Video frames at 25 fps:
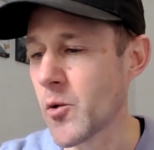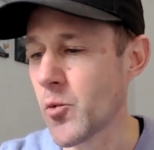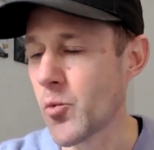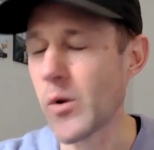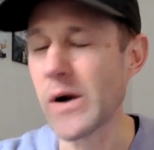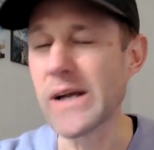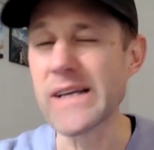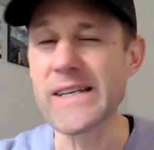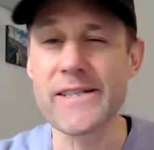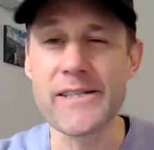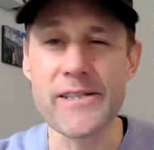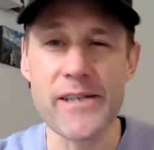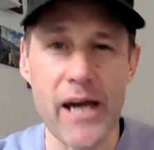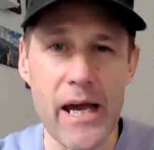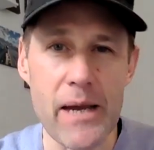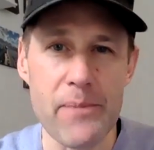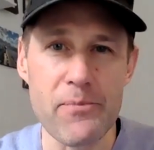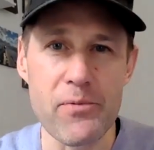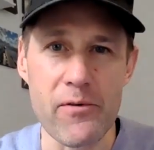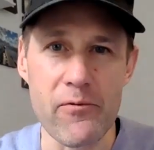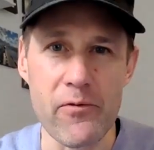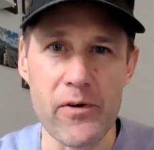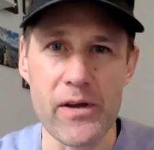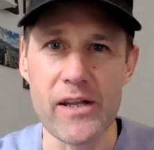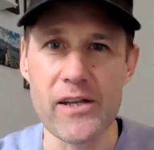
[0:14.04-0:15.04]
What
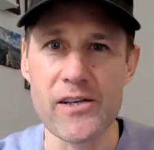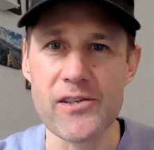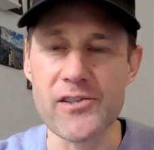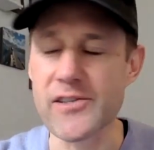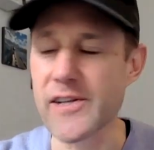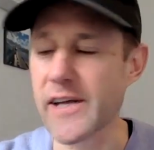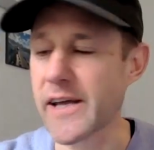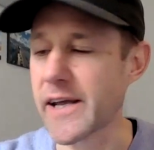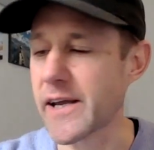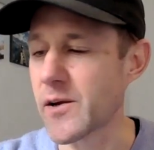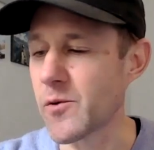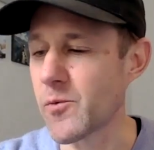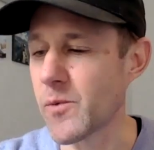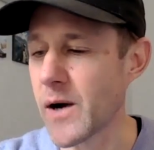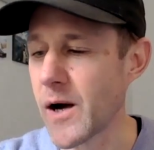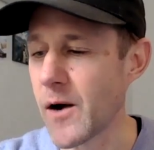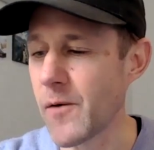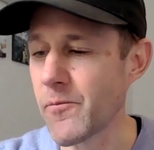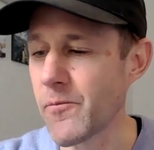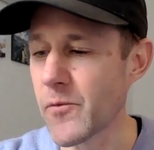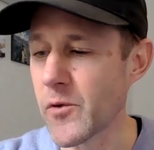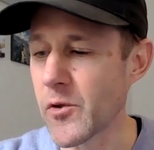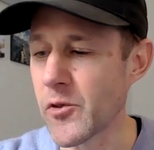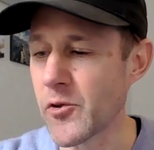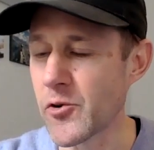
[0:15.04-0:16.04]
type of real estate?
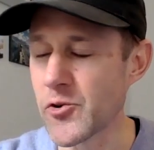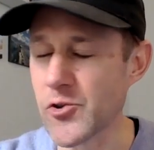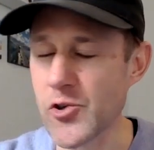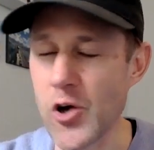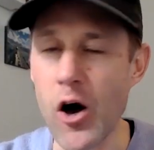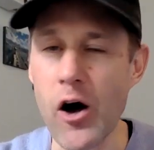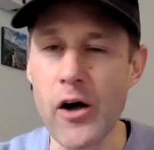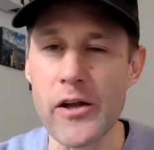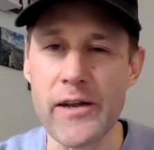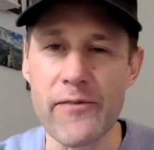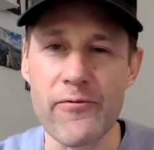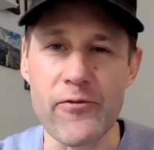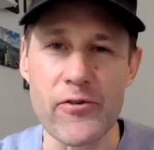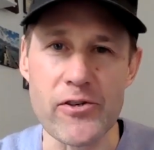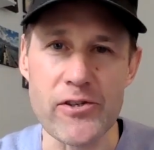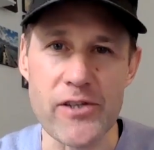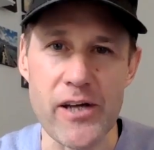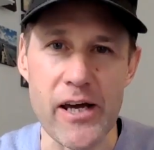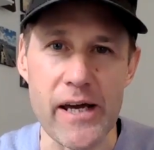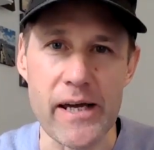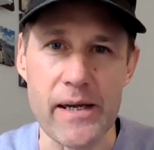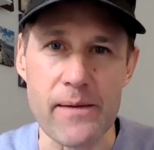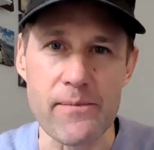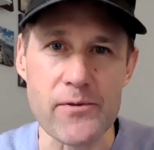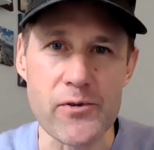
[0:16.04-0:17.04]
Well, there's all different
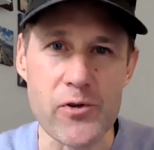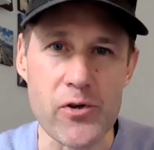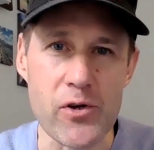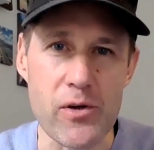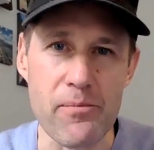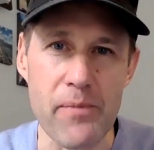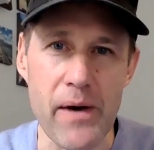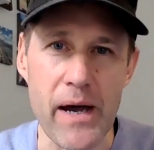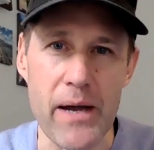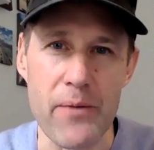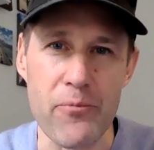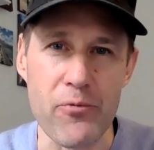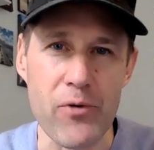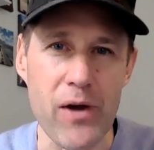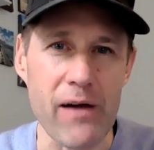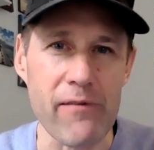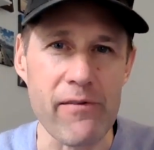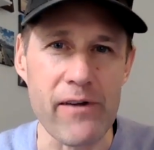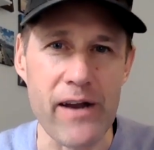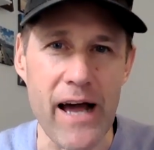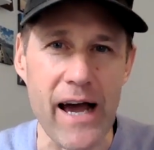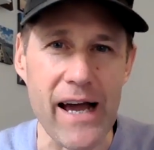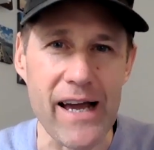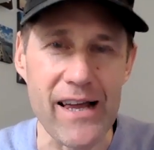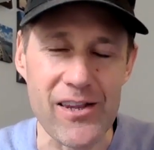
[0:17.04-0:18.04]
types. You can buy a
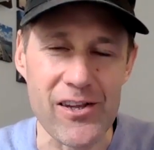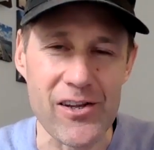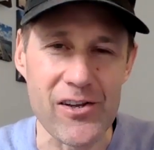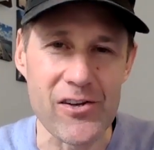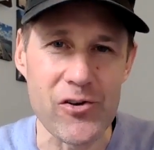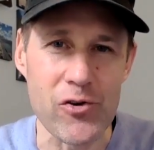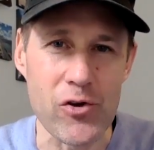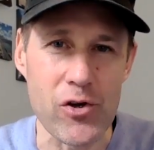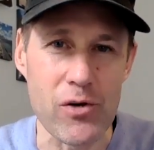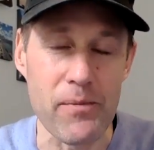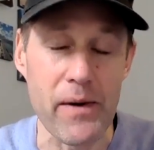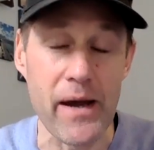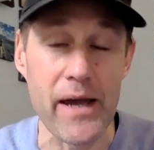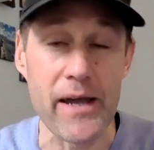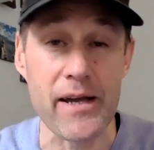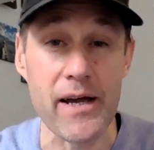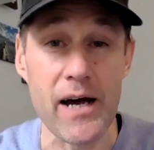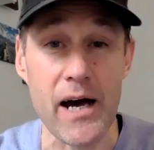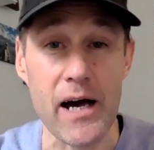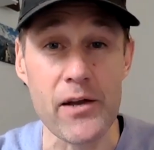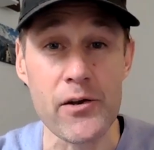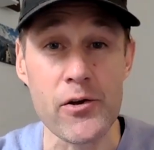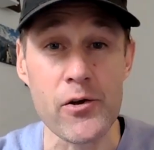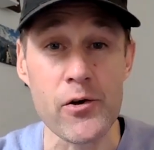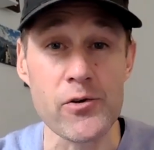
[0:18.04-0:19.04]
private island, you can buy a
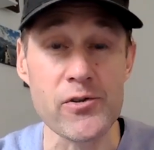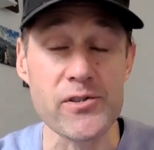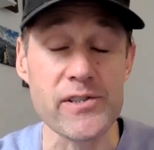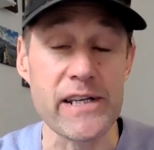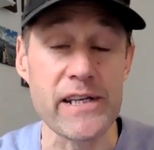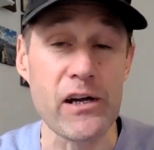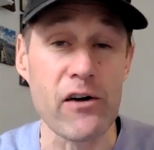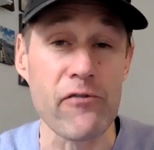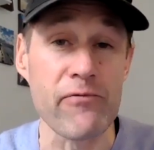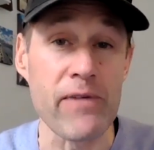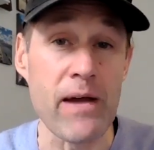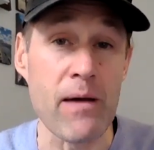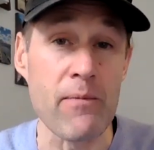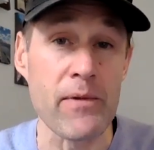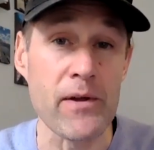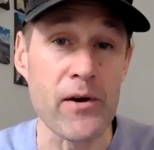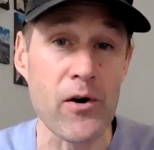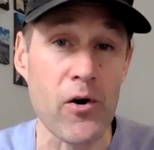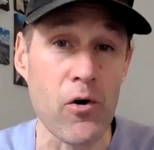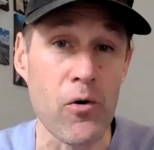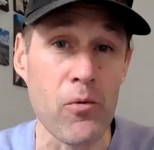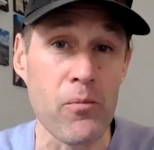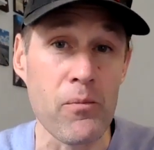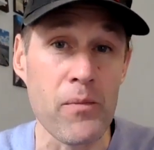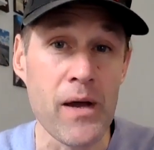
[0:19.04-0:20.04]
condo, single family
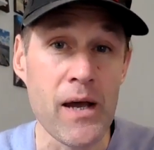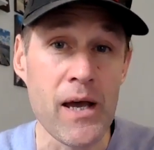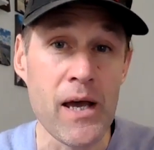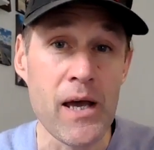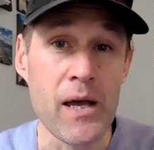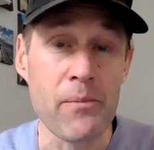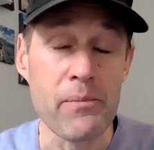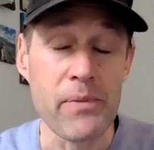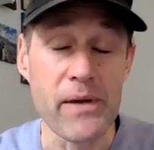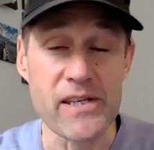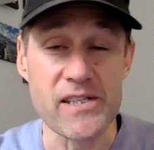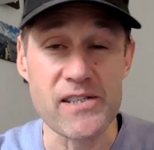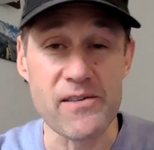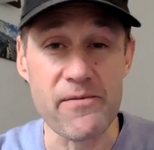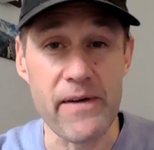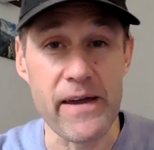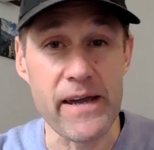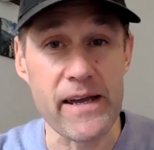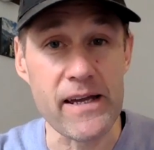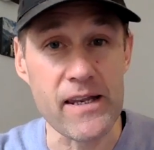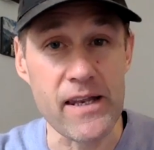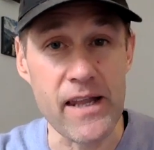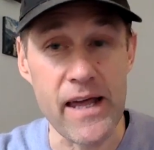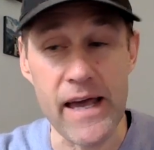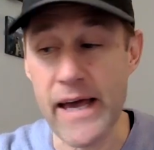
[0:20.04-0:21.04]
home, piece of
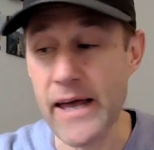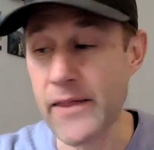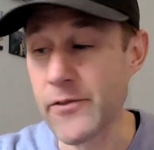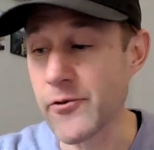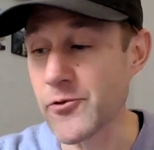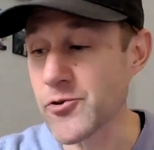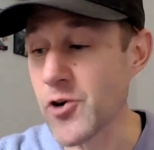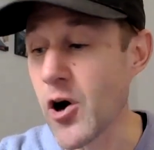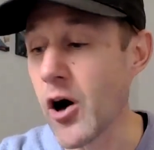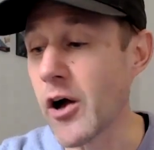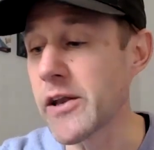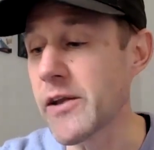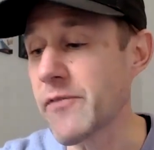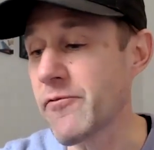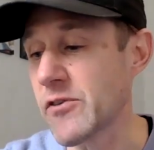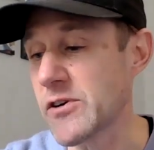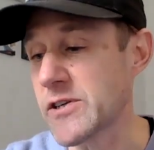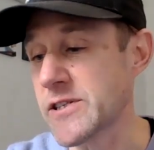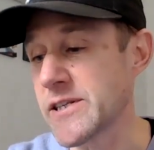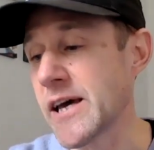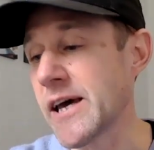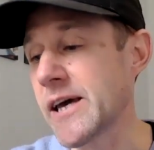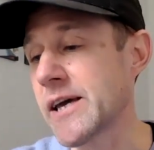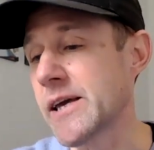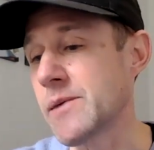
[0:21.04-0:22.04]
vacant land. There's all
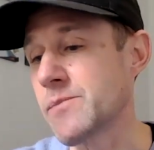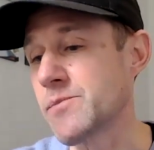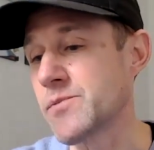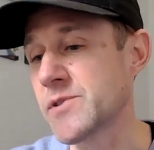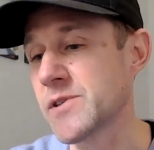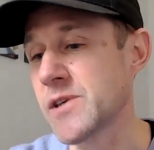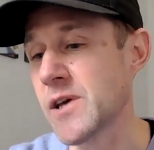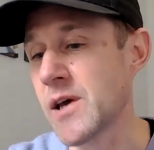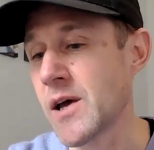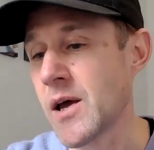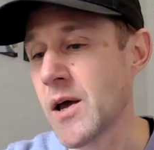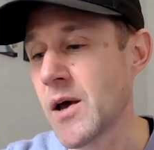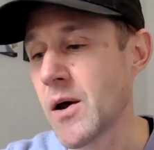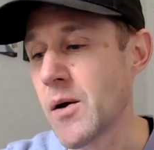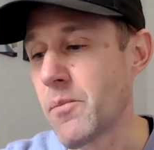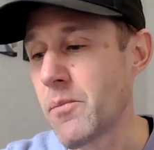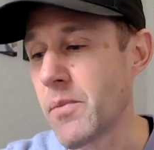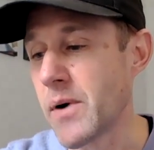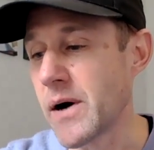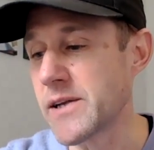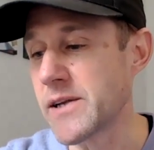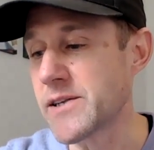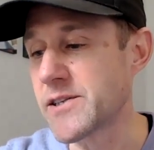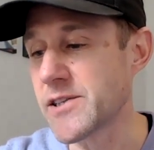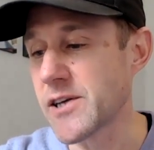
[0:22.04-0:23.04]
different types.
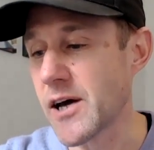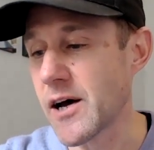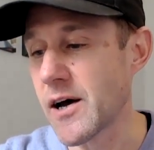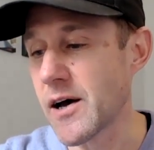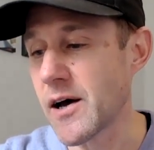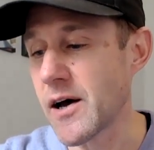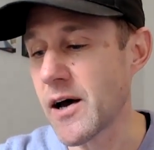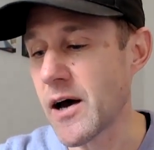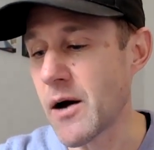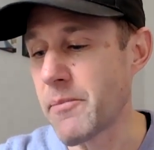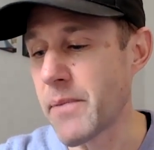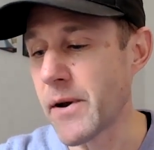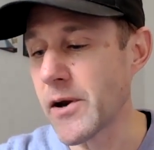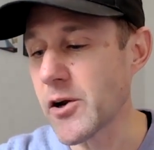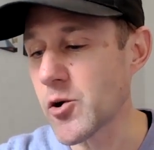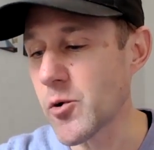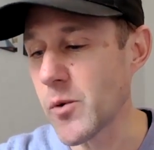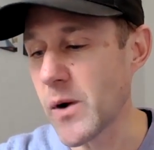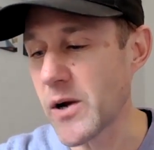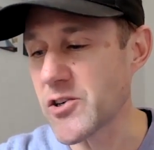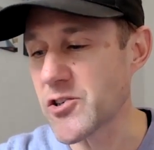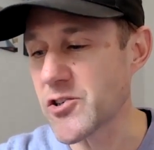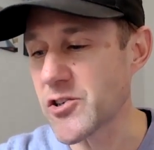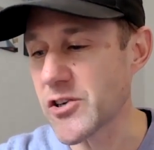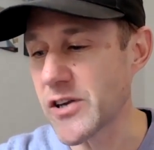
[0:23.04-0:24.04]
But a better
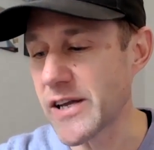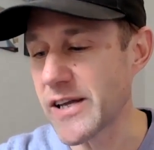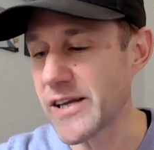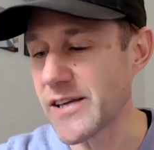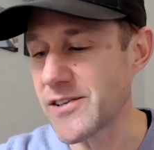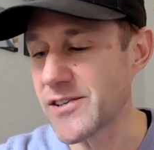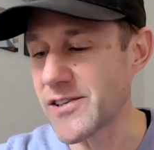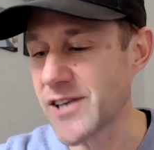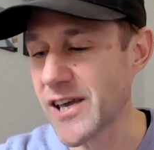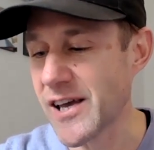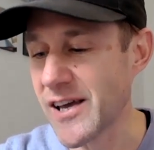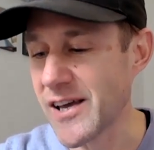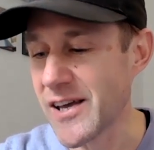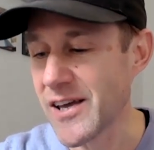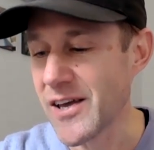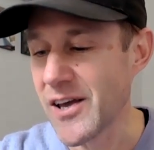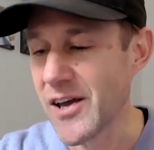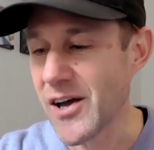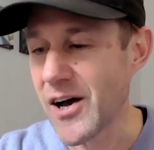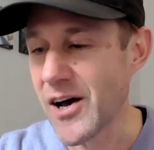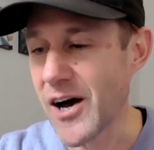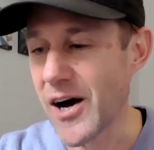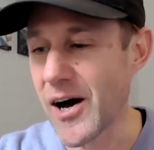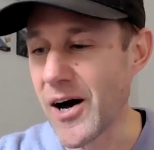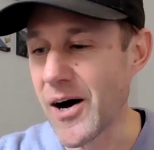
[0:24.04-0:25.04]
question is,
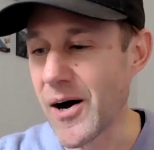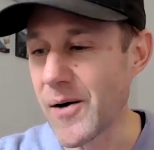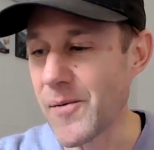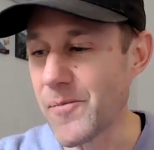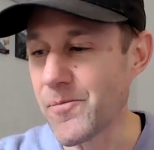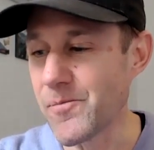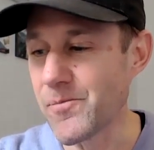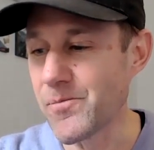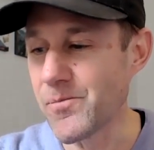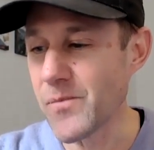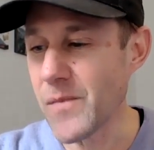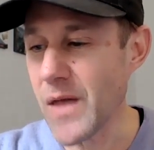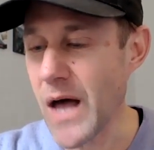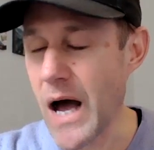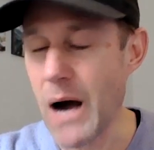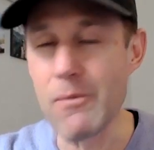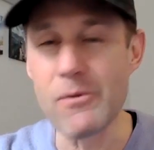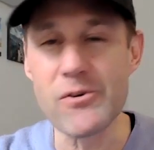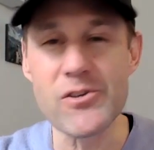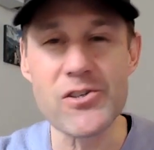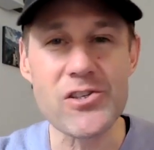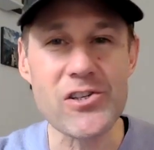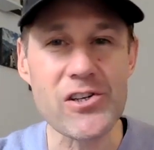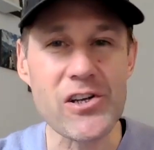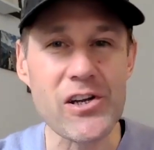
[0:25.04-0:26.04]
how
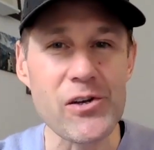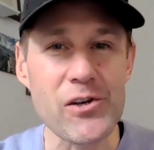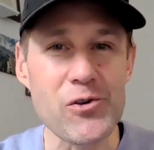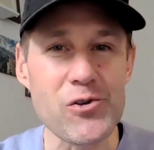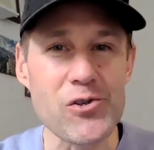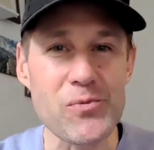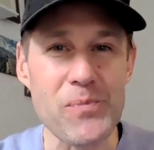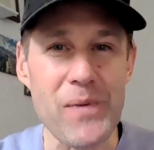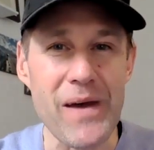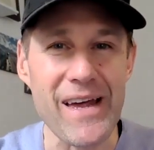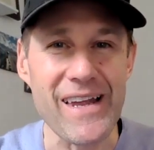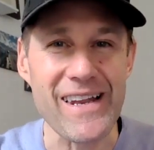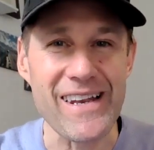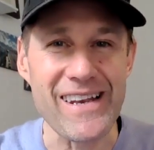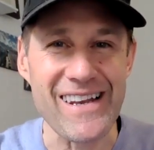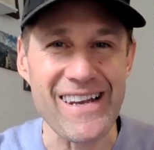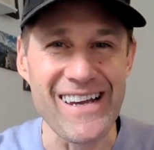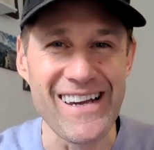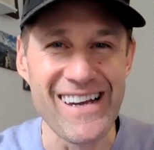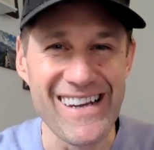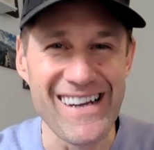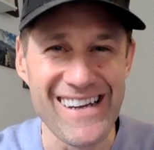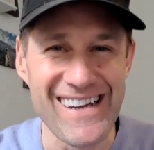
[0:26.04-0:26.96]
much can you spend?